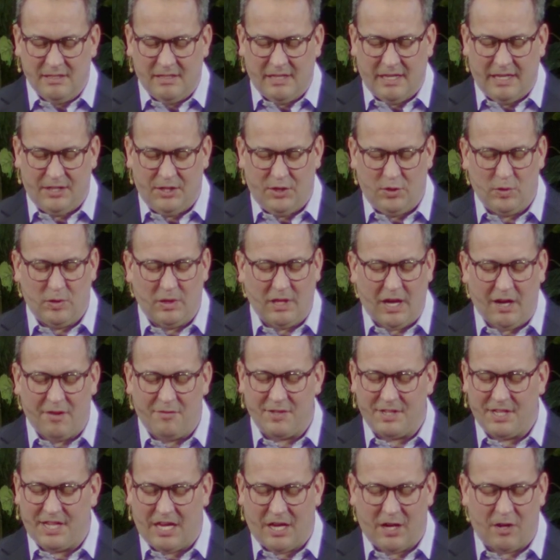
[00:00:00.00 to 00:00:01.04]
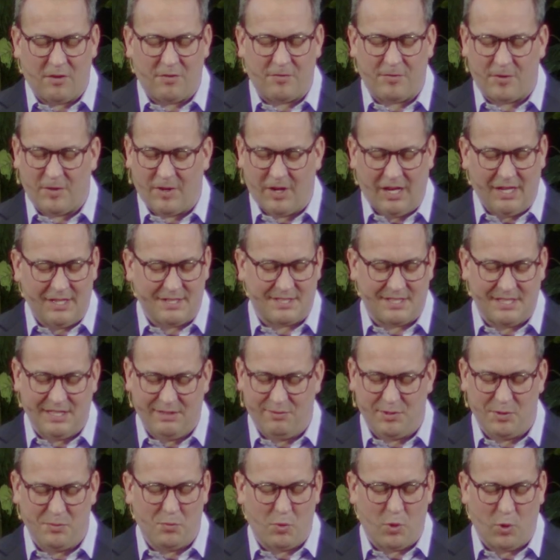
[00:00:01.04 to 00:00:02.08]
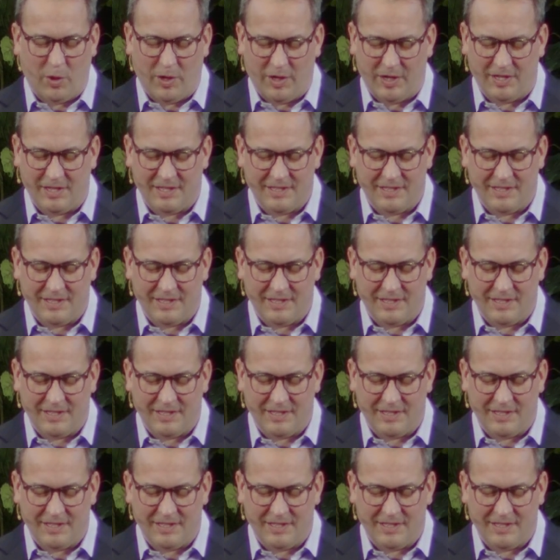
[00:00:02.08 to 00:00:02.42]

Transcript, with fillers: and you love and care for us even more.